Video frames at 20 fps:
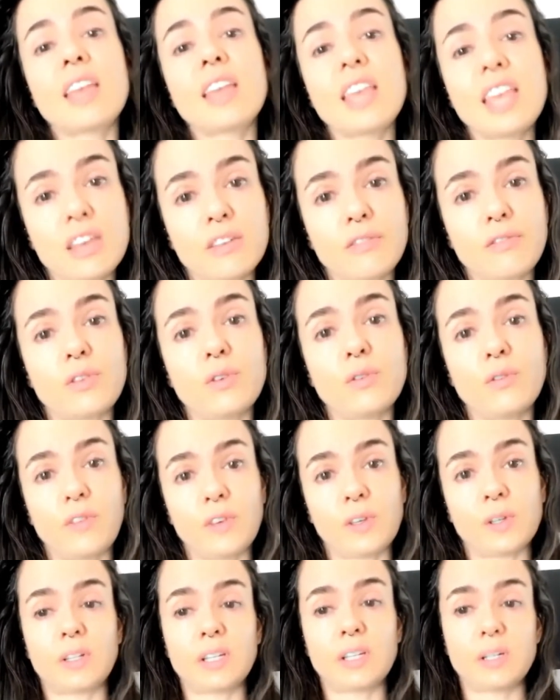if you
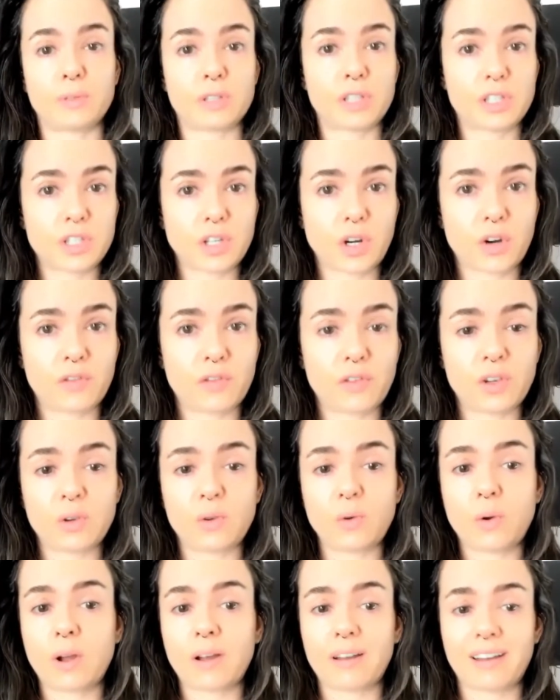feel it would serve
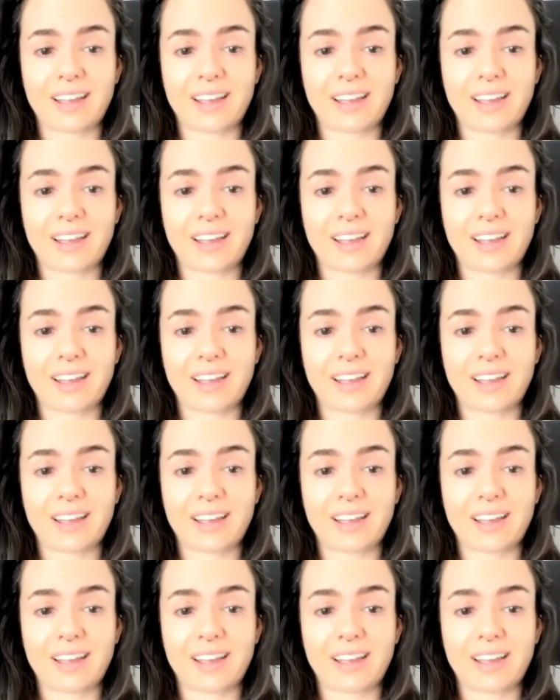you.